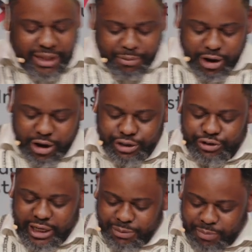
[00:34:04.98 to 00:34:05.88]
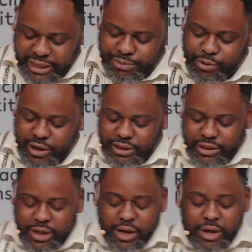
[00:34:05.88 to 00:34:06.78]
labor contracts, passports,
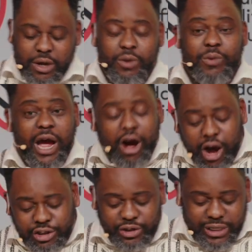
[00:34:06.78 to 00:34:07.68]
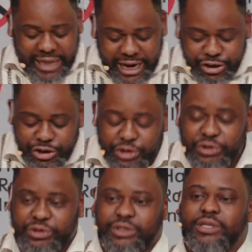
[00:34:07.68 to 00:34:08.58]
were also then
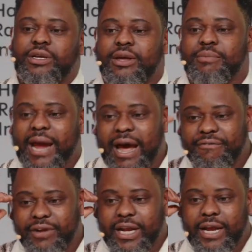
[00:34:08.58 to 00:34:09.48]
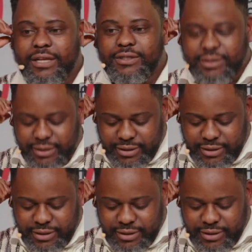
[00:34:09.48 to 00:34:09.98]
used by Africans